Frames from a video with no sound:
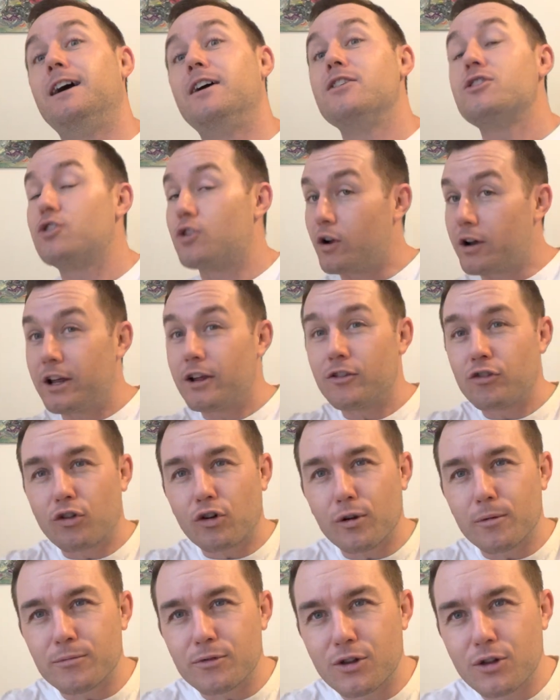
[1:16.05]
starting in
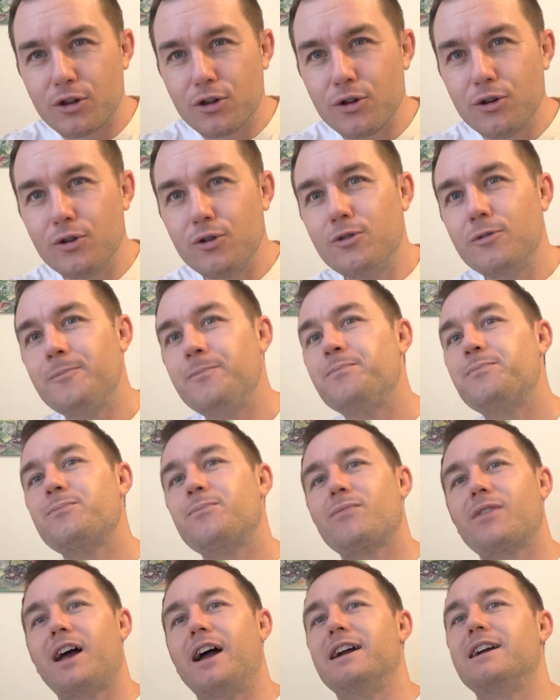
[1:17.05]
term two,
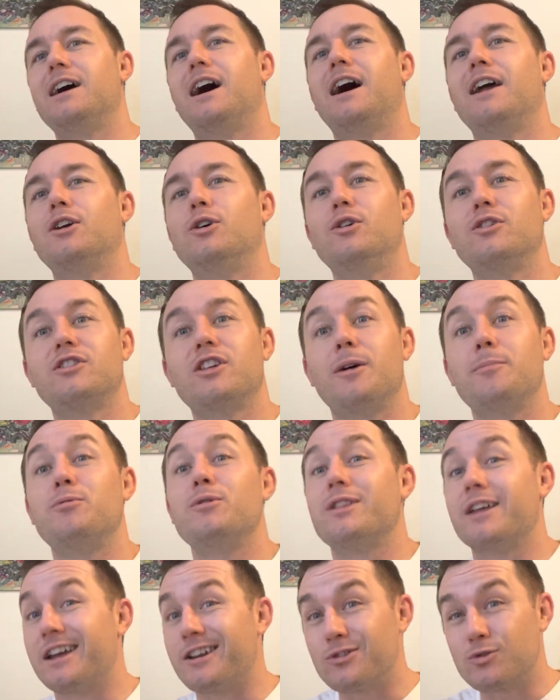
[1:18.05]
I got hooked up
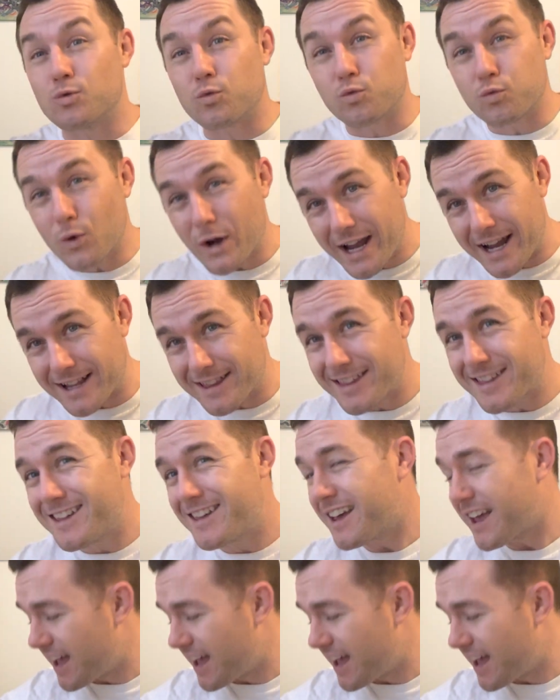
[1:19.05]
with a great